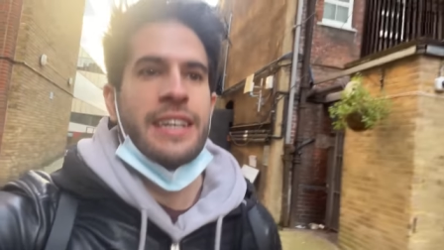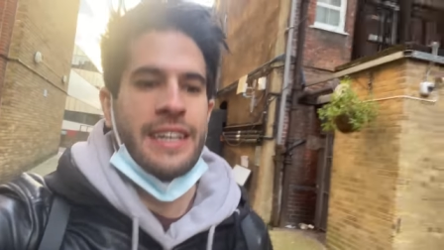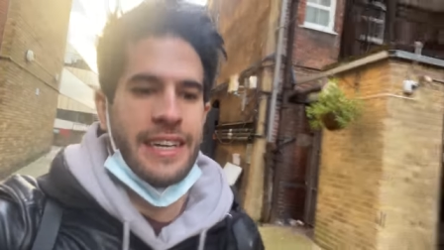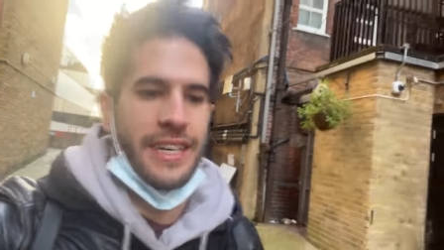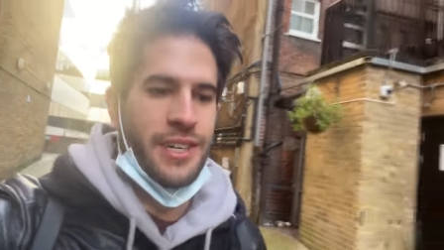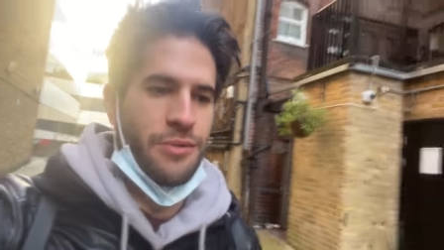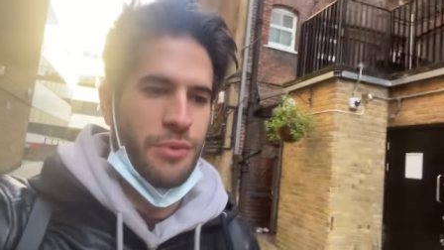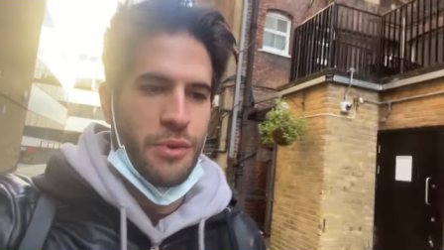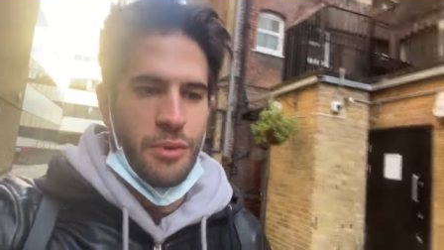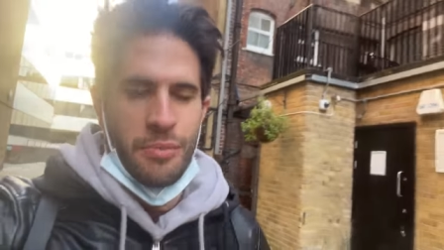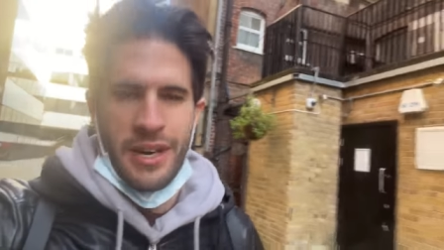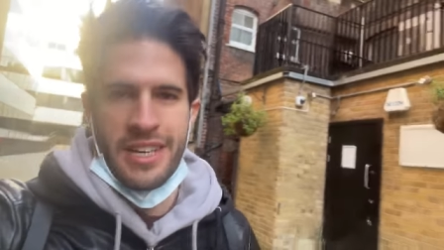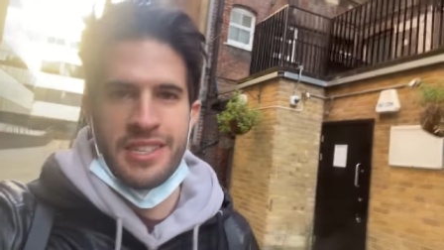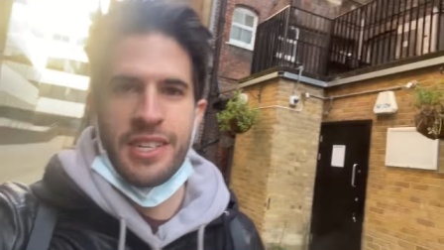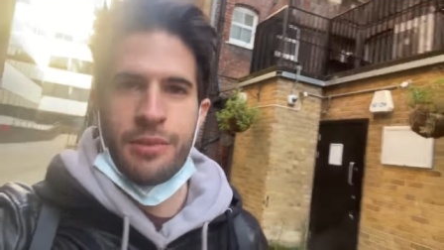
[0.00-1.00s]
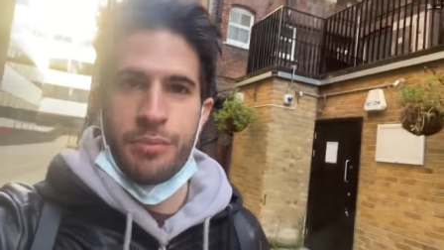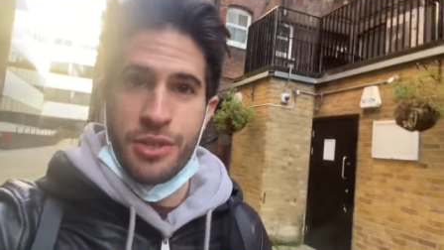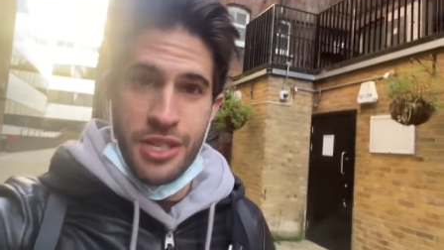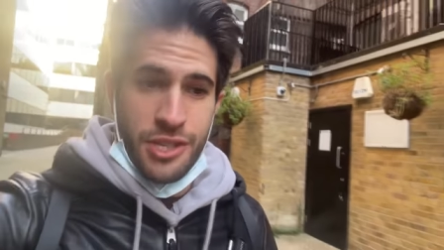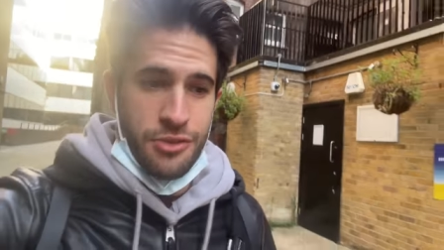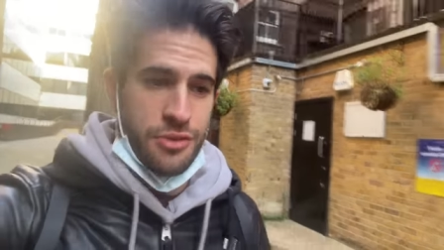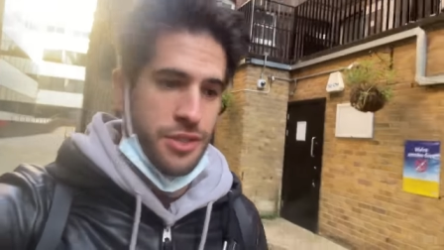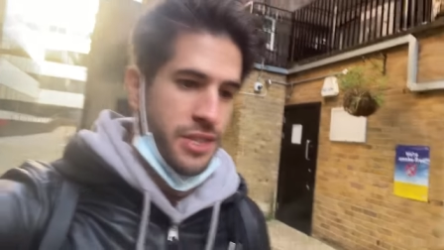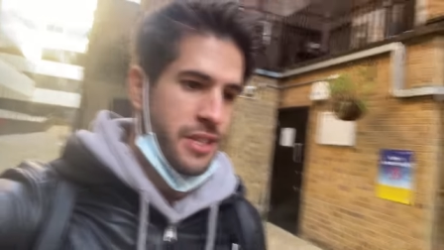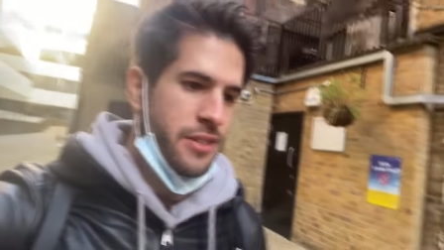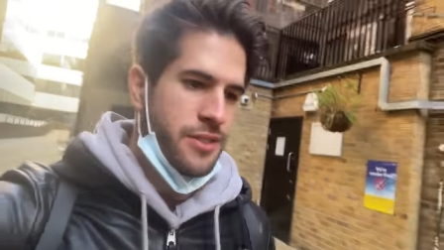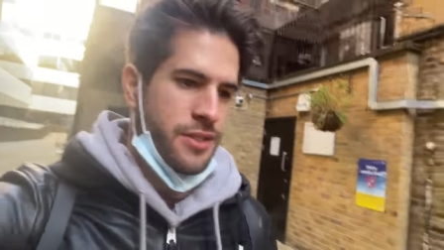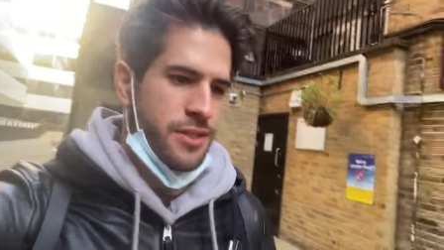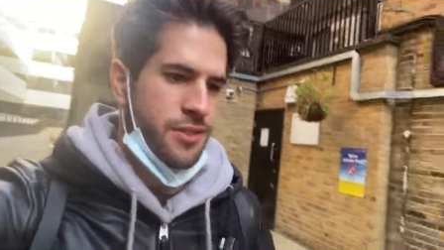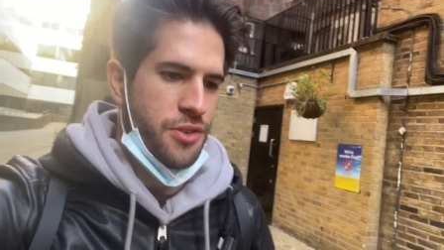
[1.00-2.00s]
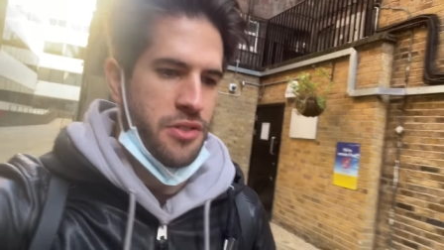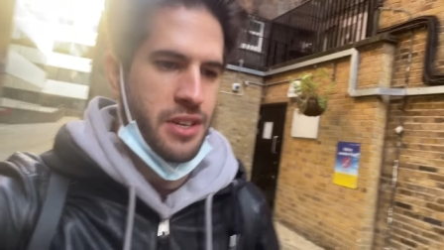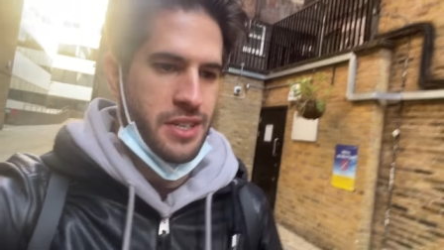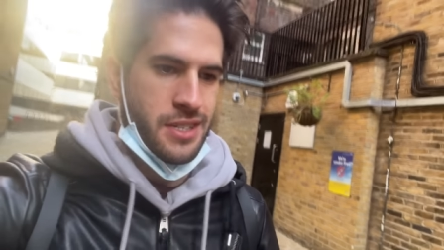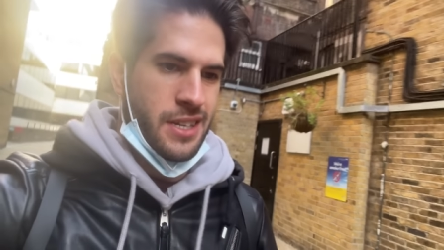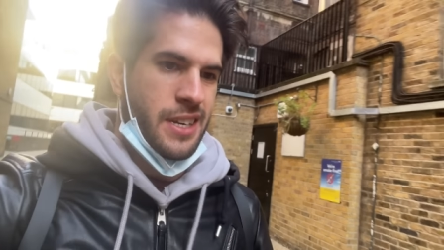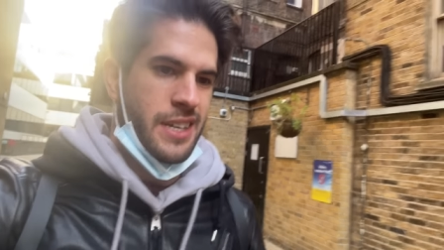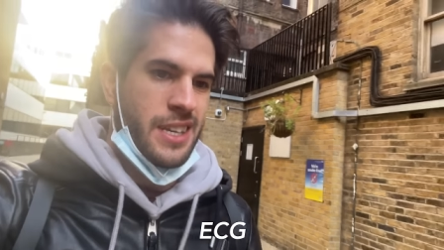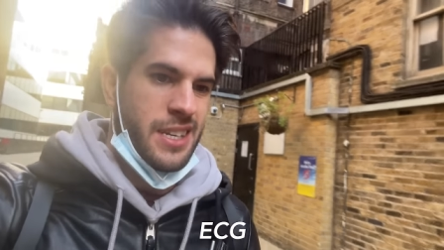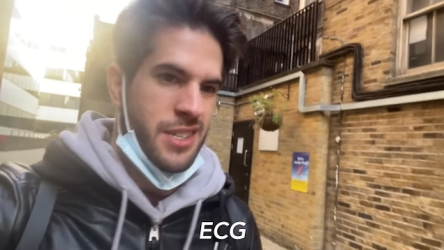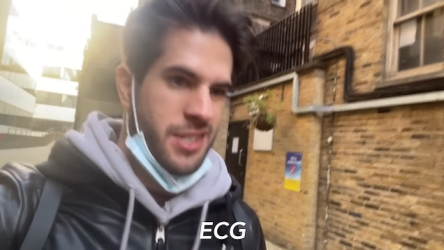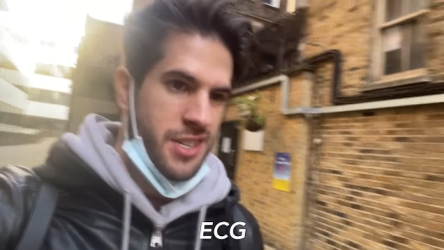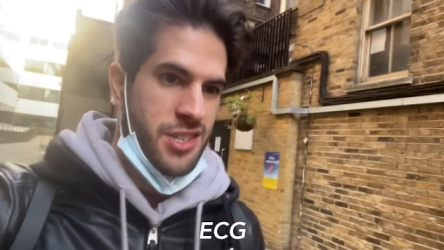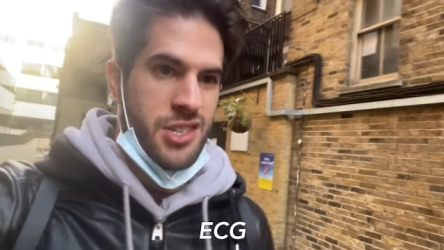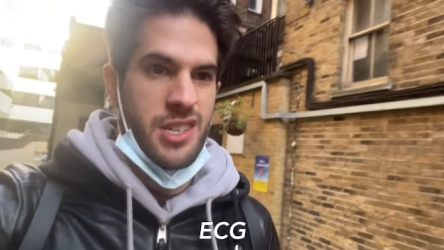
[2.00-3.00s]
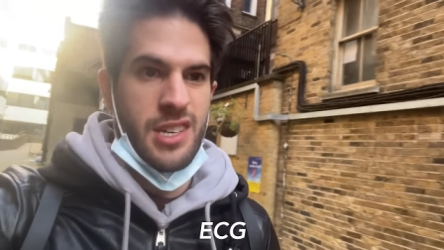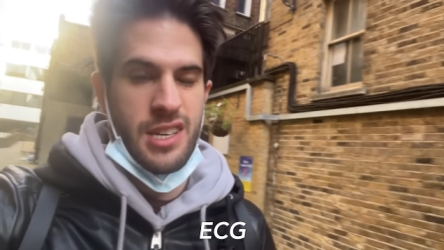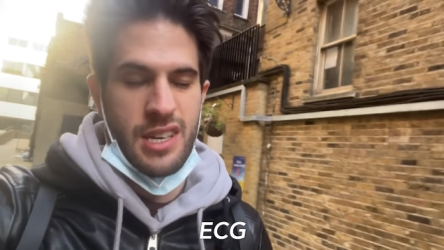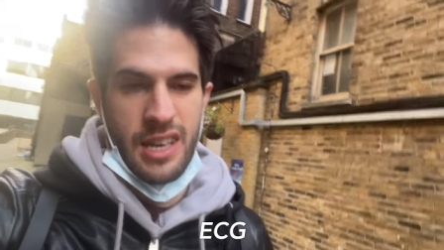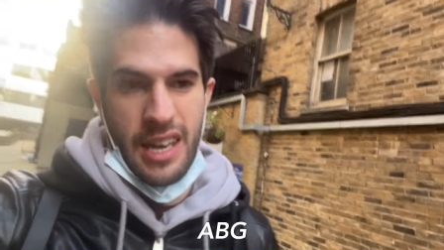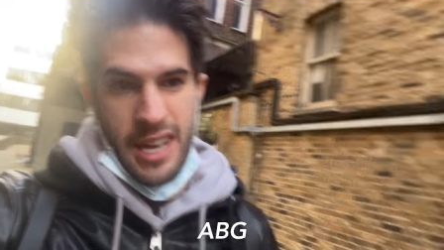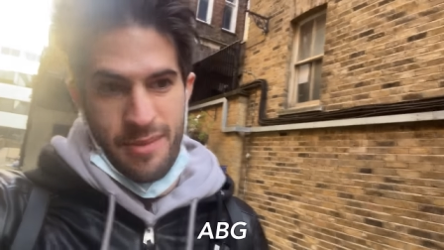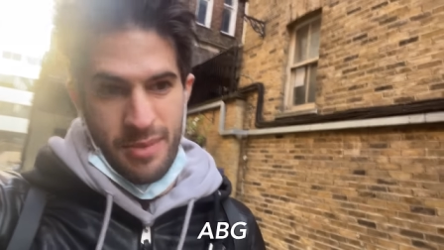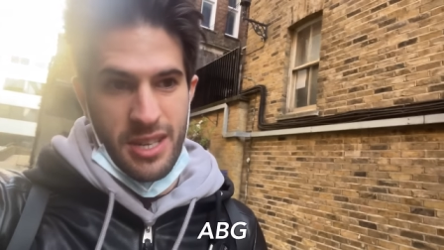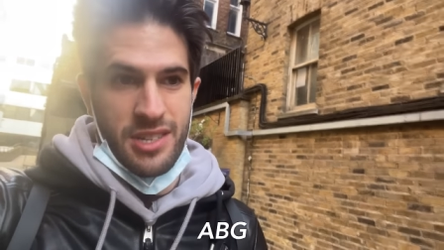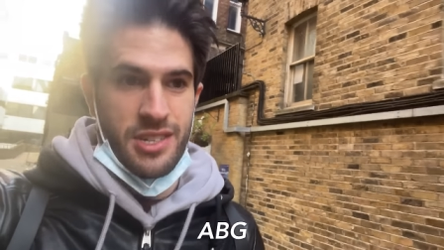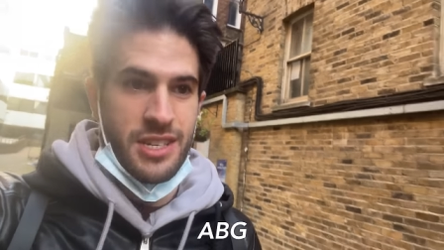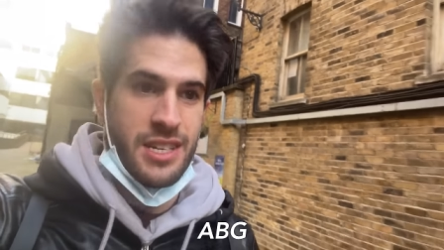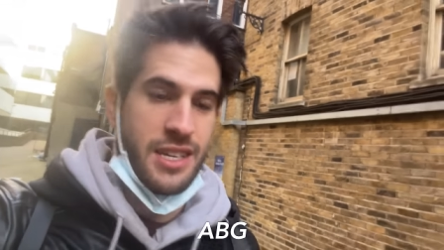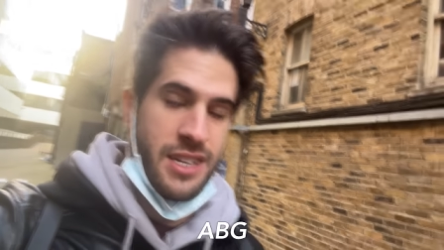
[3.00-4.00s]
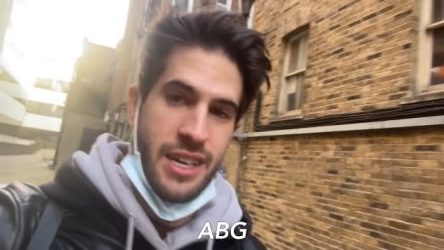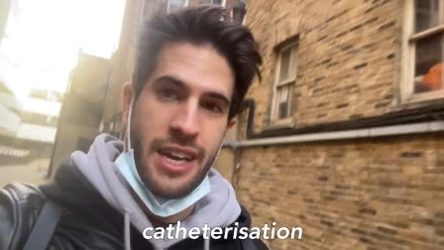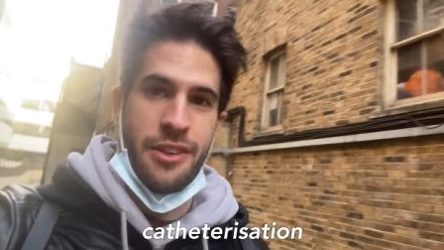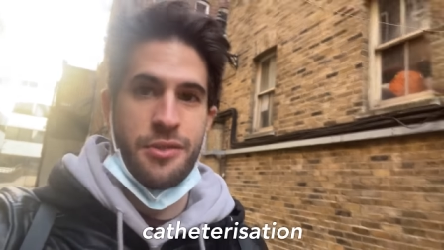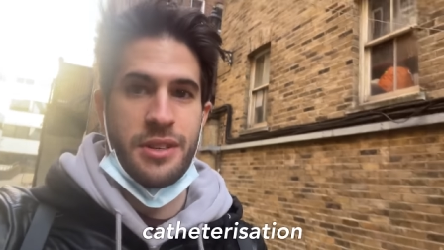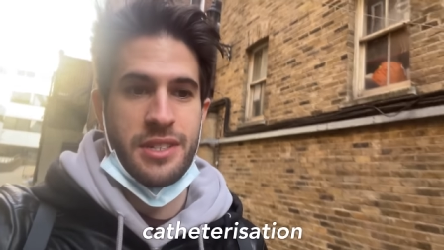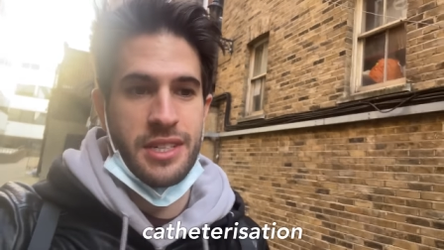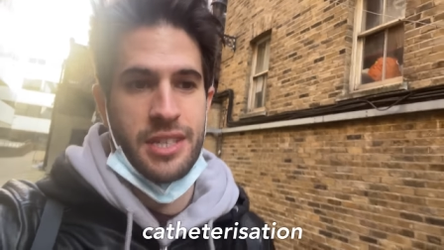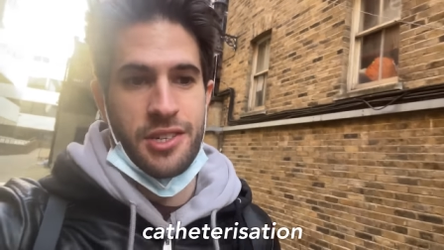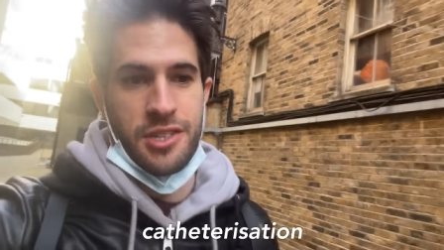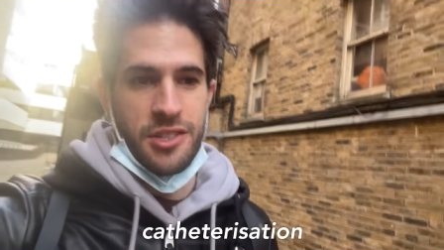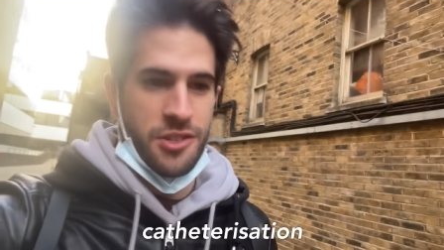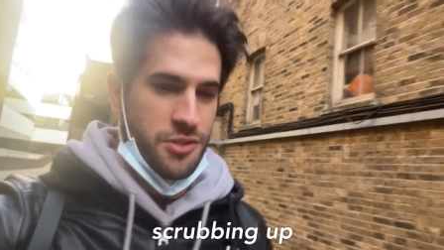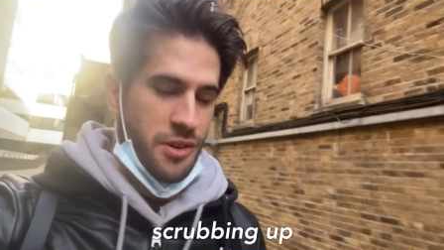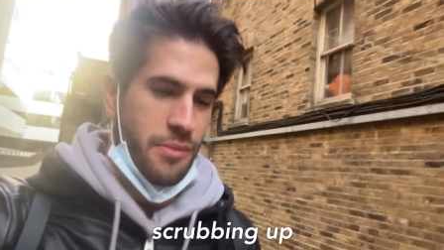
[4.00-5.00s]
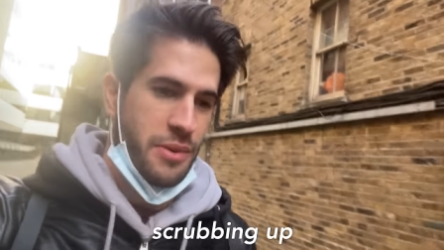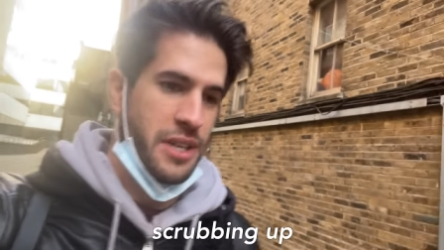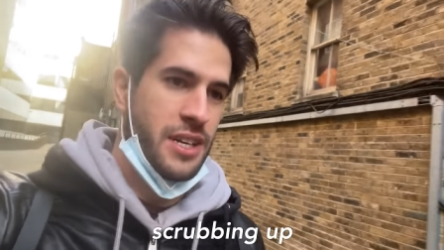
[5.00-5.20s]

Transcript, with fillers: Uh, we were practicing procedural skills, so things like ECG, ABG, catheterization, scrubbing